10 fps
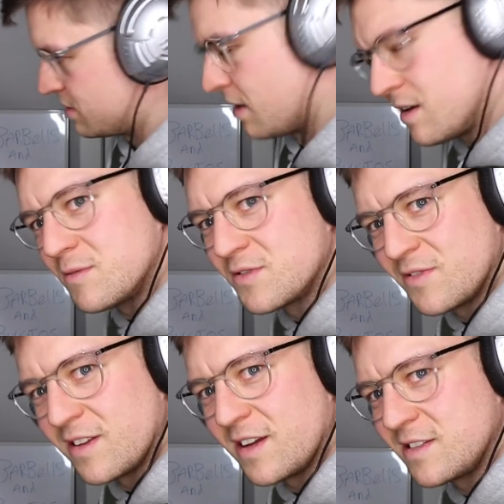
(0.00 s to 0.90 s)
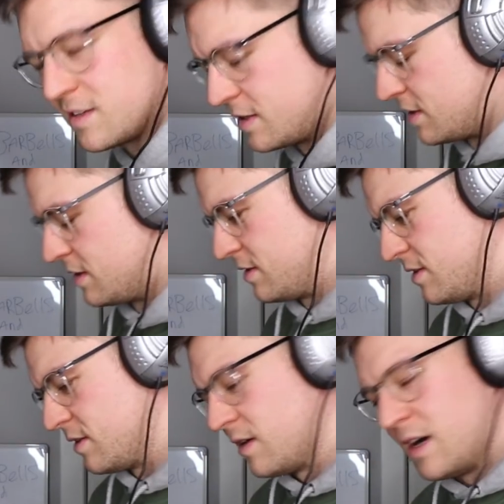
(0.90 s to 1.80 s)
That was really nice.
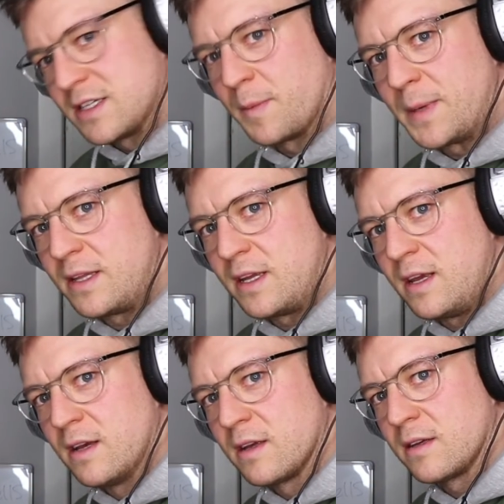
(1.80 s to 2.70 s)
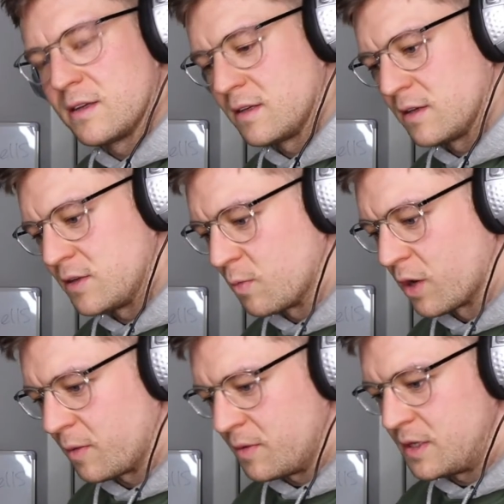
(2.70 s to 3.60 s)
As a P T, you're
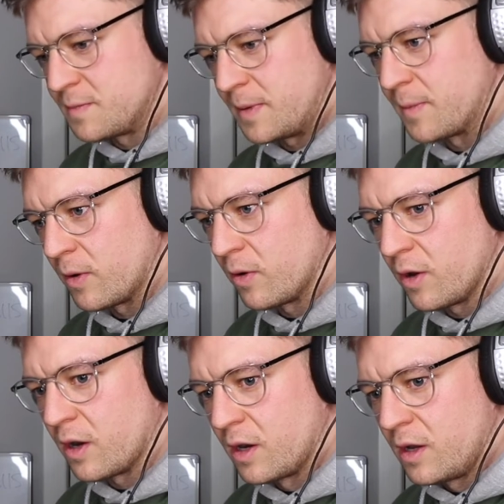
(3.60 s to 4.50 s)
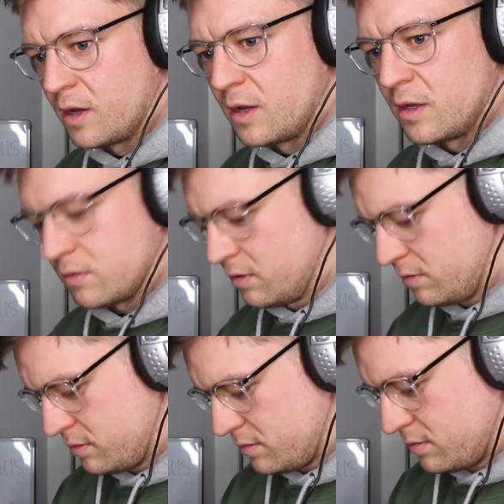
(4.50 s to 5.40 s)
working with these people who are, oh,
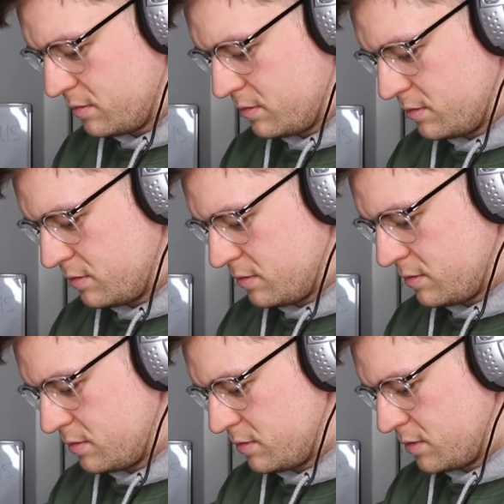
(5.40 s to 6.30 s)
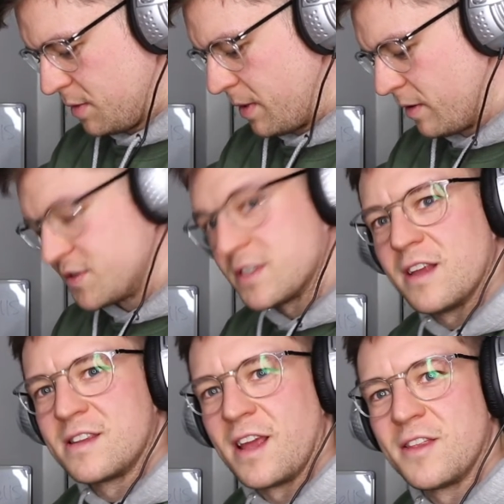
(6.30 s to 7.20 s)
somehow I've just
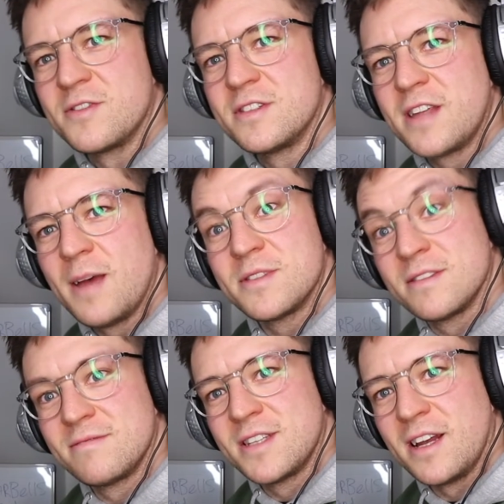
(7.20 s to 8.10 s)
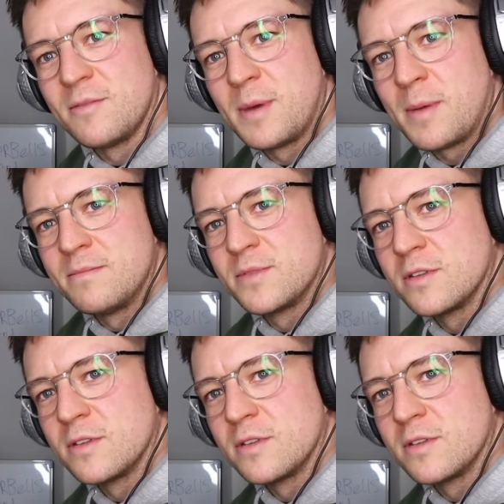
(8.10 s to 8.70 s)
hit ten thousand steps sitting on my bum.